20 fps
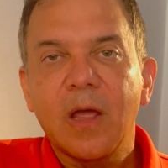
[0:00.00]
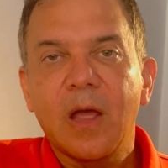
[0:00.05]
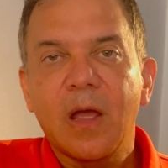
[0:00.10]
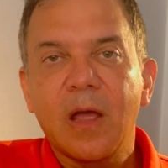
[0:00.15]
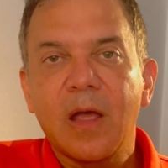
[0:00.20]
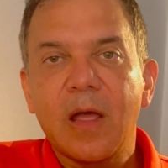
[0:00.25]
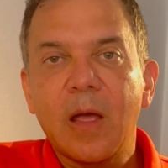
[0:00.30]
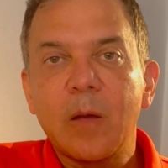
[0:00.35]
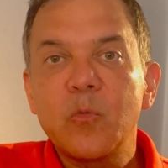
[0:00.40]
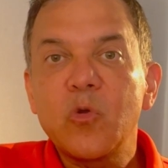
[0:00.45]

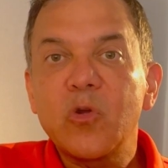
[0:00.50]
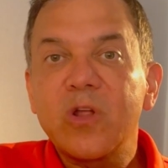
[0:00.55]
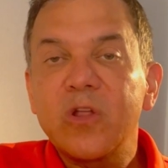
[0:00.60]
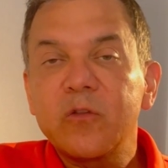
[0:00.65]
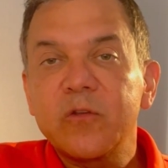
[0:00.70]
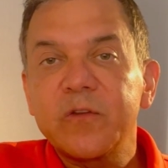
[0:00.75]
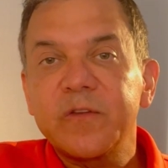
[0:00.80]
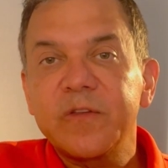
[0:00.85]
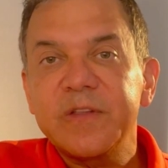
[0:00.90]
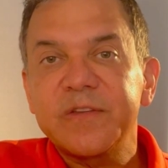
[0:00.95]
I'm looking
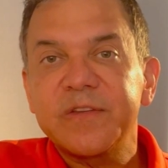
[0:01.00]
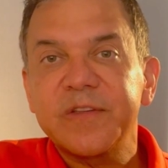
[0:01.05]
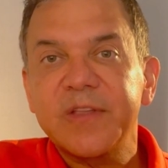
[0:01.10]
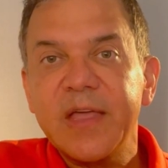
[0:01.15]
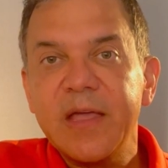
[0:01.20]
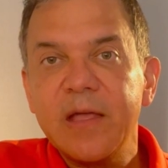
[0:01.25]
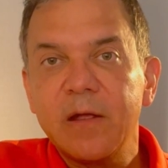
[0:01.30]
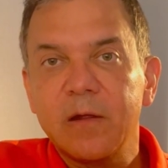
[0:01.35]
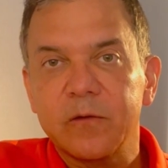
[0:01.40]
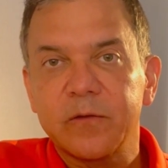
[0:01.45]
to see
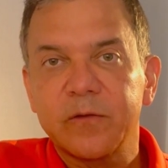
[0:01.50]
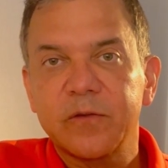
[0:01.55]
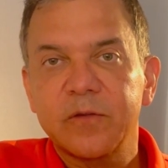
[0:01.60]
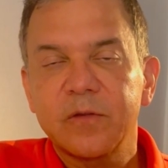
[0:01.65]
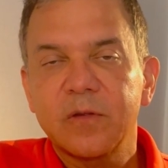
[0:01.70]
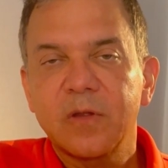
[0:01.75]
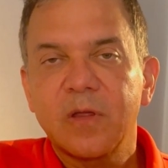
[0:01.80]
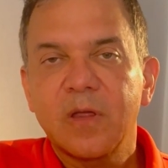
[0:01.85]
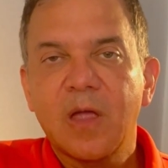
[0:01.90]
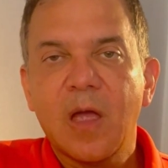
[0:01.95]
scales.
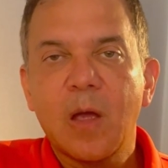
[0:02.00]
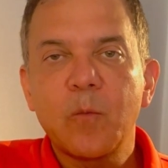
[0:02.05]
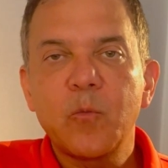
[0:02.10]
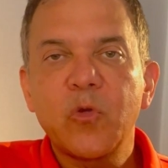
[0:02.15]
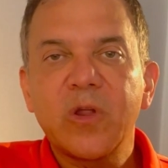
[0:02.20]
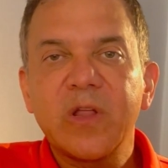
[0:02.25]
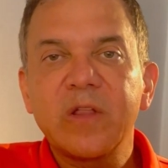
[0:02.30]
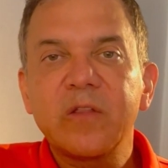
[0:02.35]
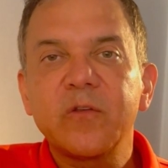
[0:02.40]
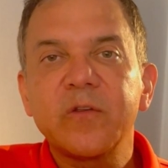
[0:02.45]
I'm
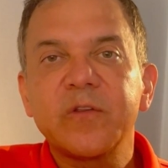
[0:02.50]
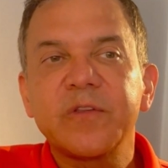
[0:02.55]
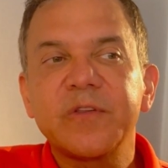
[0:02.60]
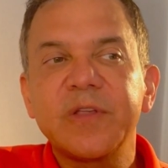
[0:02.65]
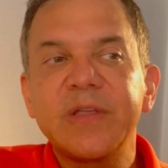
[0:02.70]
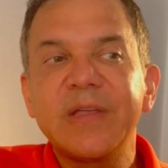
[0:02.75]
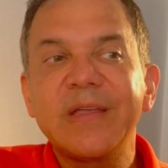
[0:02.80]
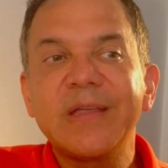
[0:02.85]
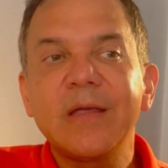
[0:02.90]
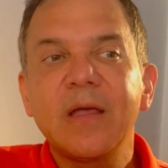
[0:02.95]
looking to
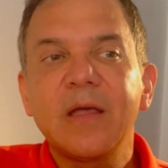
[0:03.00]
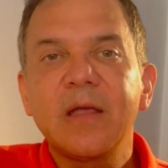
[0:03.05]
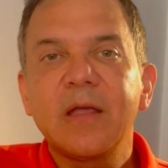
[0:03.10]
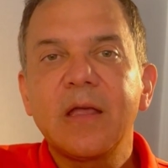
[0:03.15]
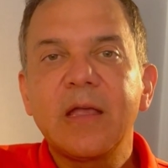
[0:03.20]
see